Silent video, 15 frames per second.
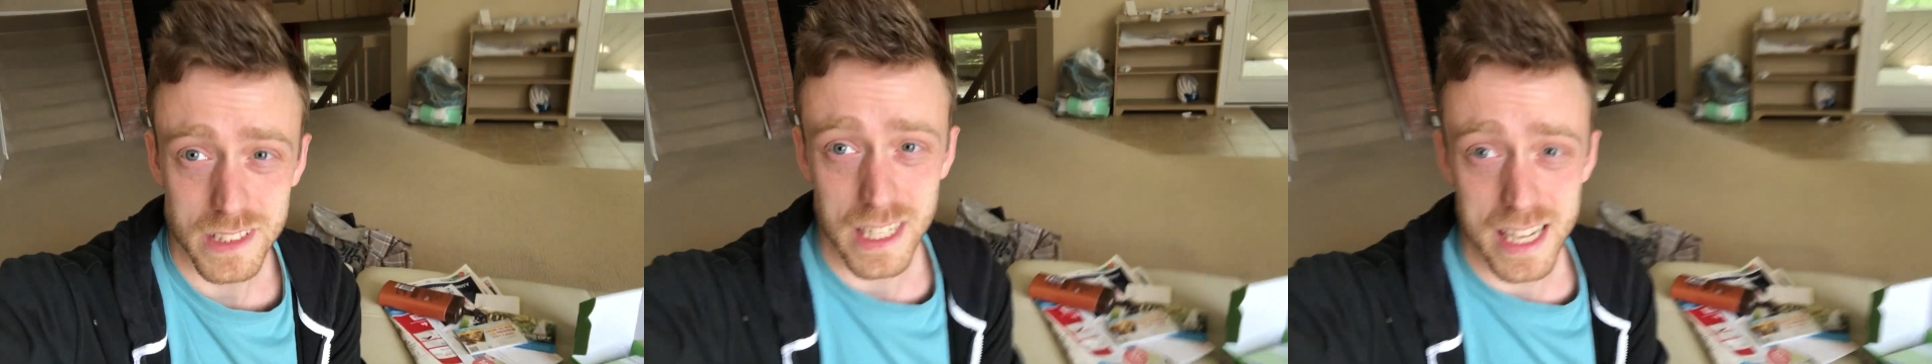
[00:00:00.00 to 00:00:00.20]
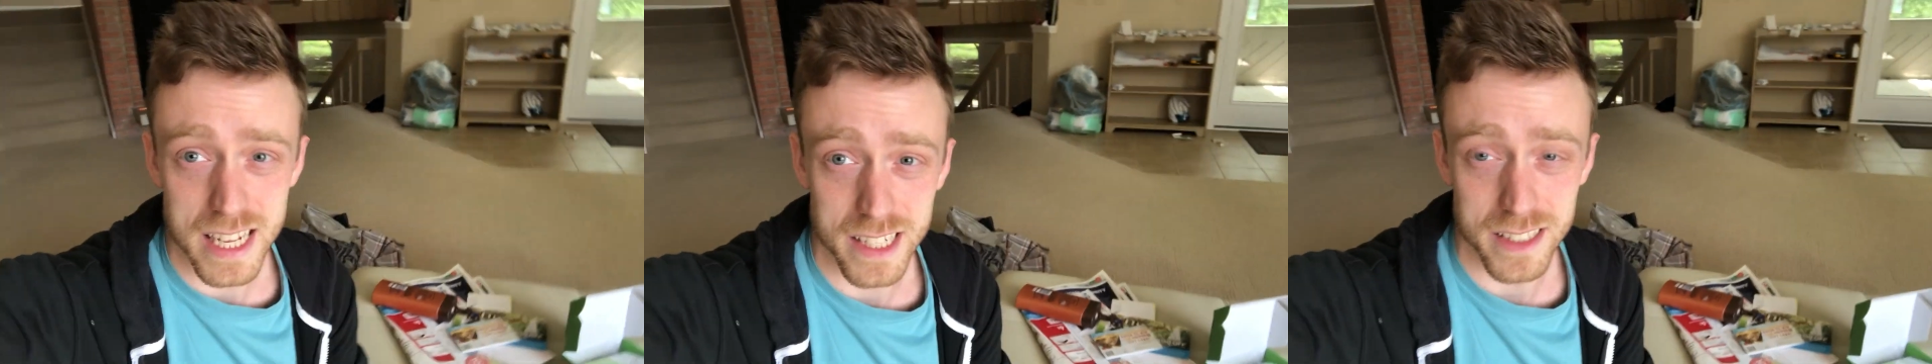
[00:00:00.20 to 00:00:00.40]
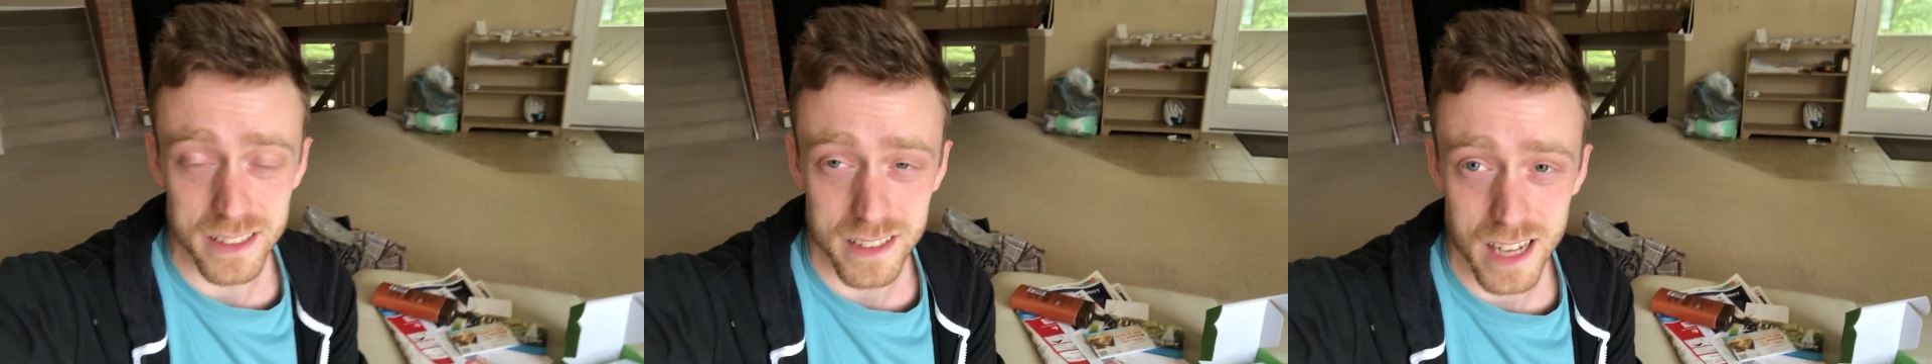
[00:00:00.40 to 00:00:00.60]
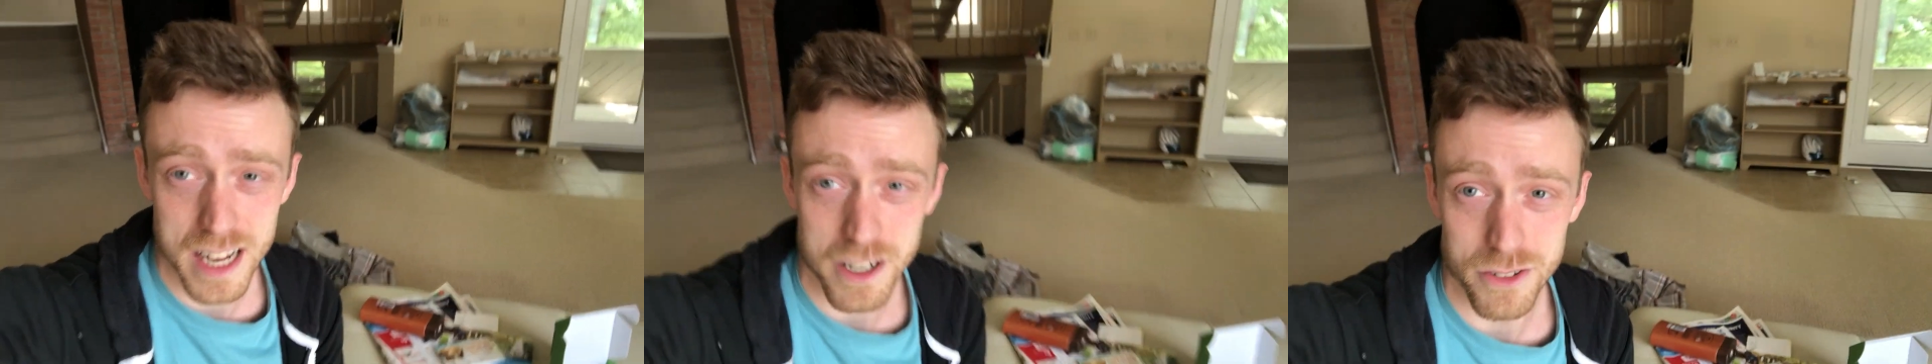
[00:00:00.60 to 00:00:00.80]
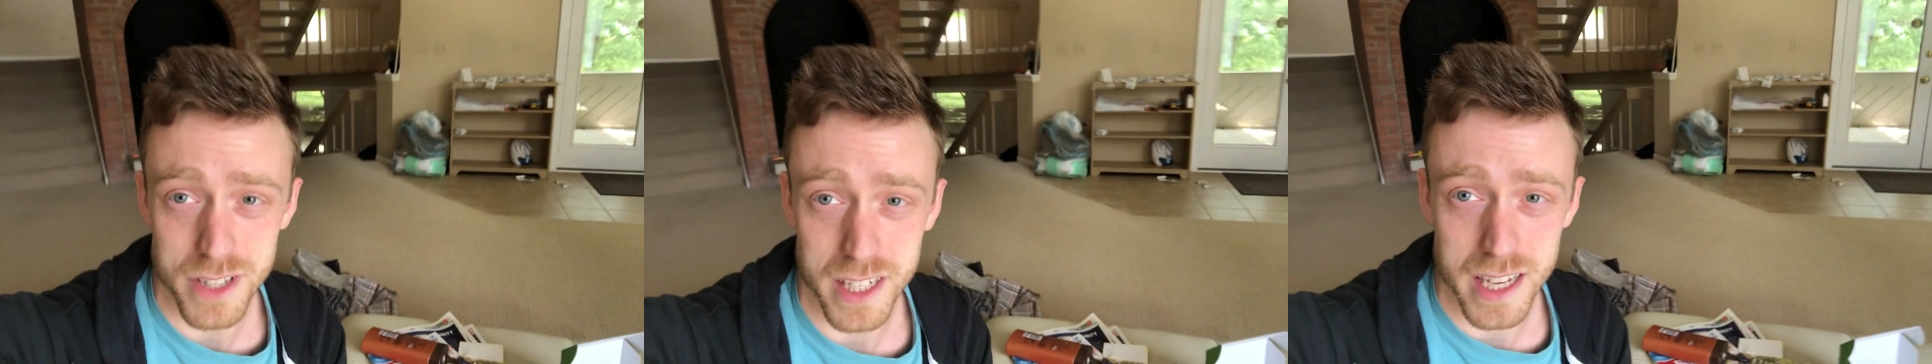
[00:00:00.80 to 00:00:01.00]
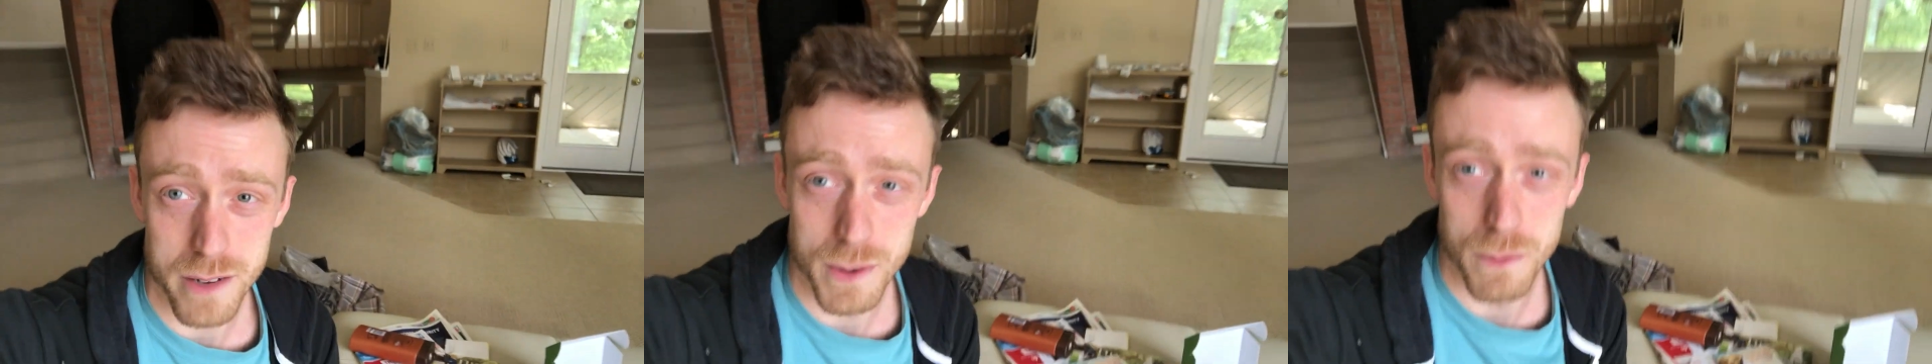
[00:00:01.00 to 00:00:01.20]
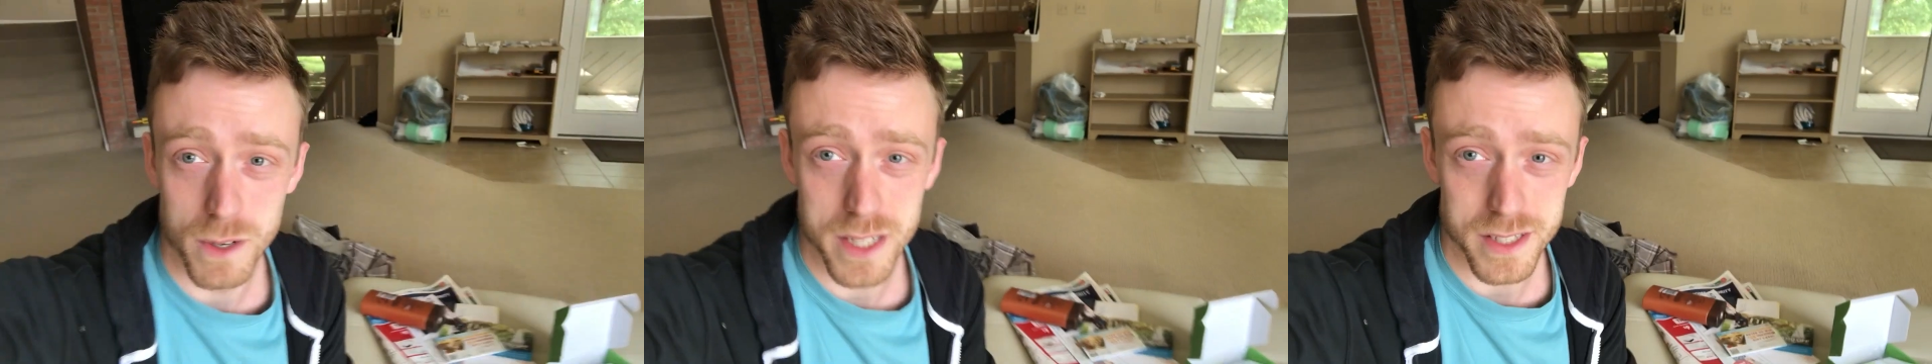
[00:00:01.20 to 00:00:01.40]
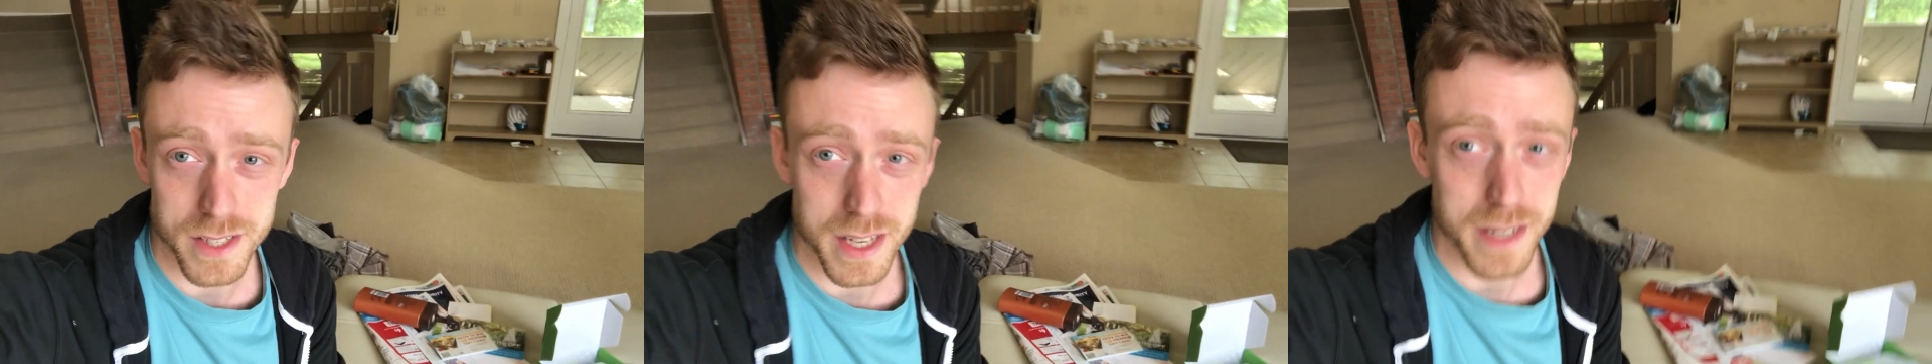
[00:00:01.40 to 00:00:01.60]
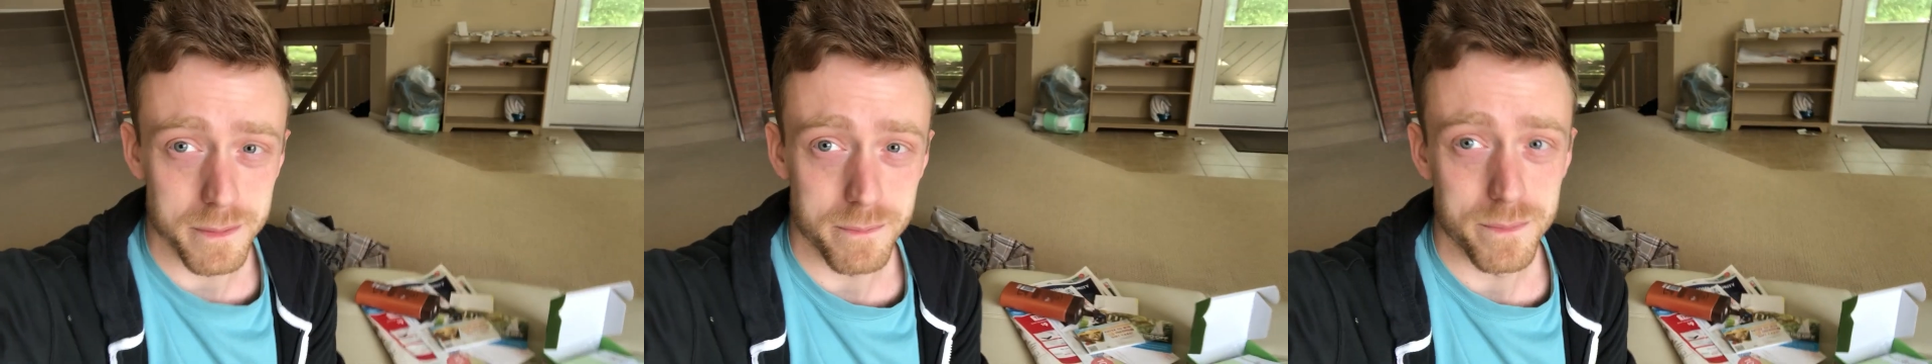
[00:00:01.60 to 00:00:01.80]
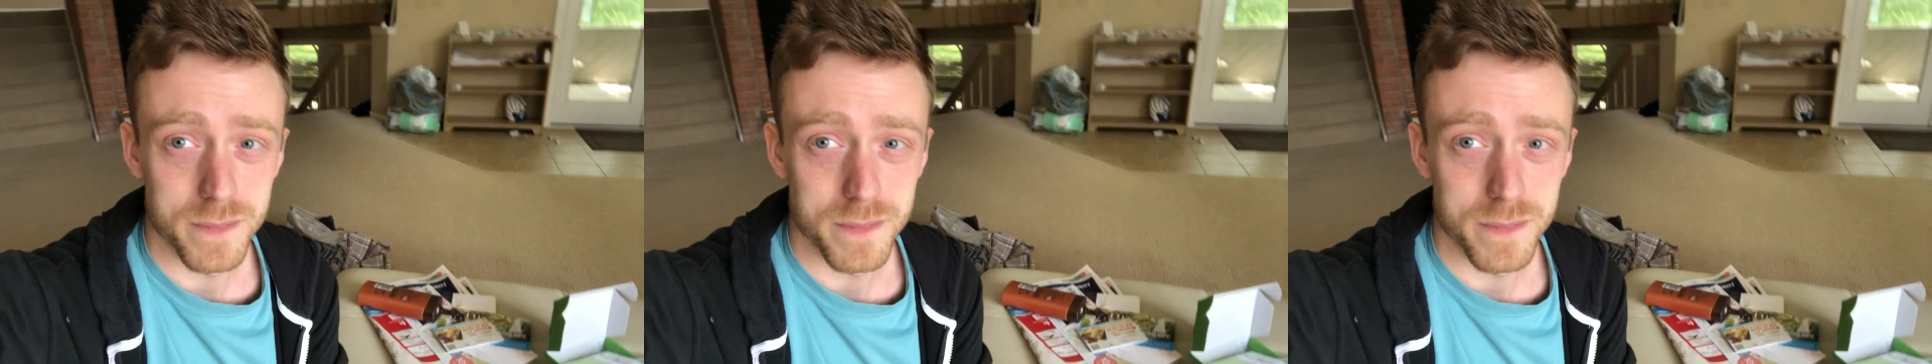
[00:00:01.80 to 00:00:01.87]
And I don't think anyone wants that.